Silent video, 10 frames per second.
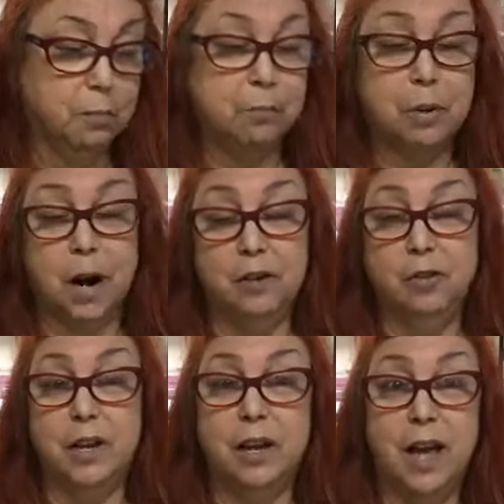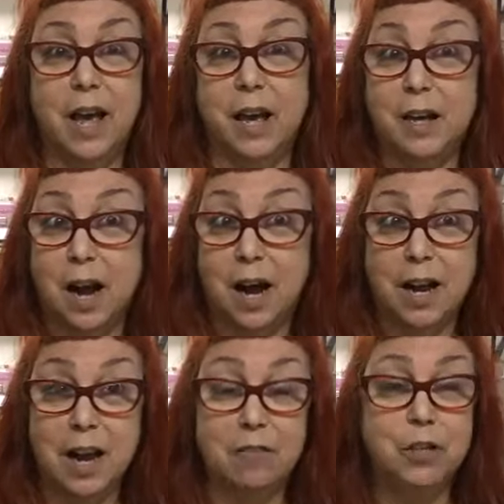pricing, and I
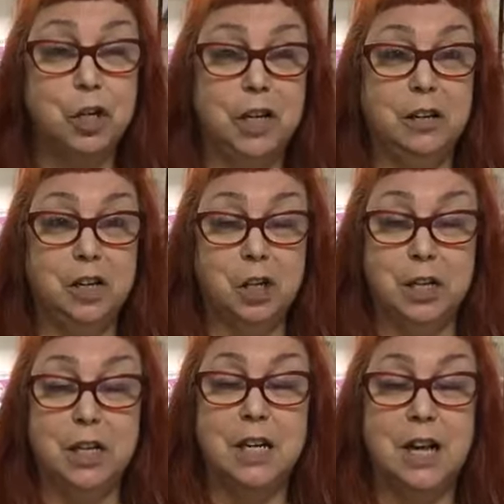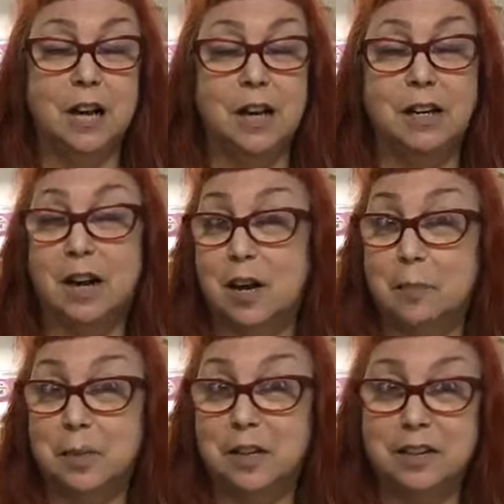have a cheat sheet and
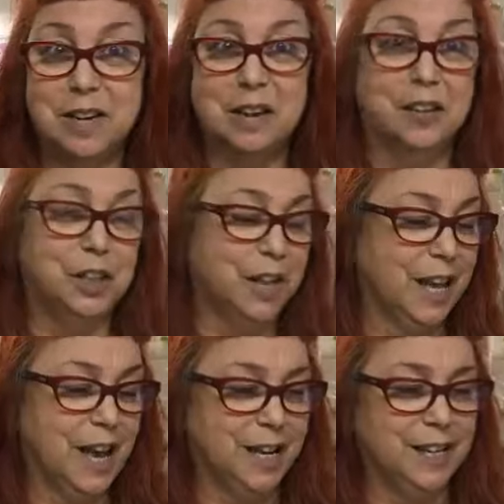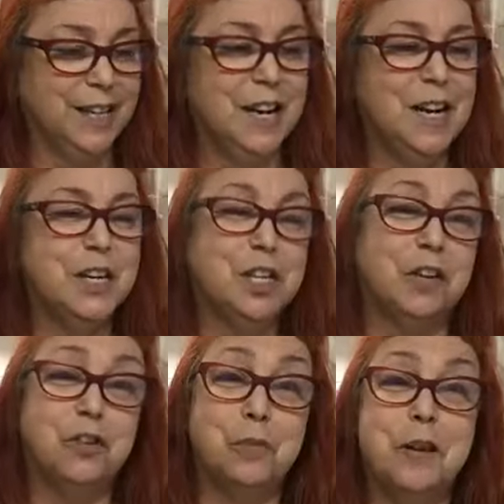I'm going to take a look at it
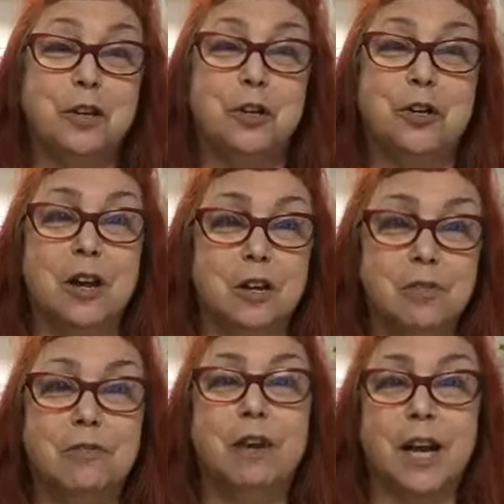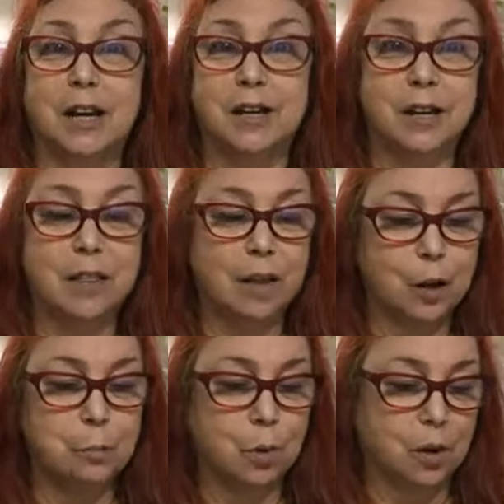just to make sure I don't forget anything
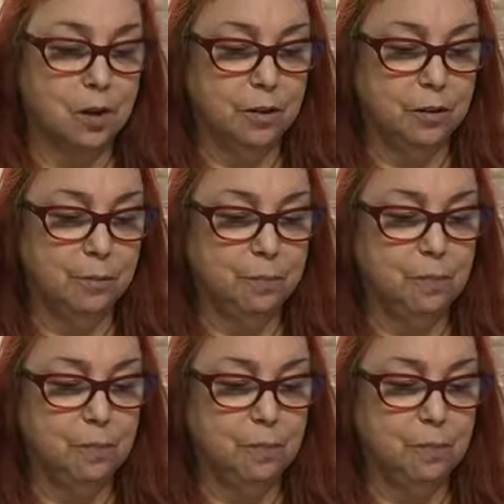important.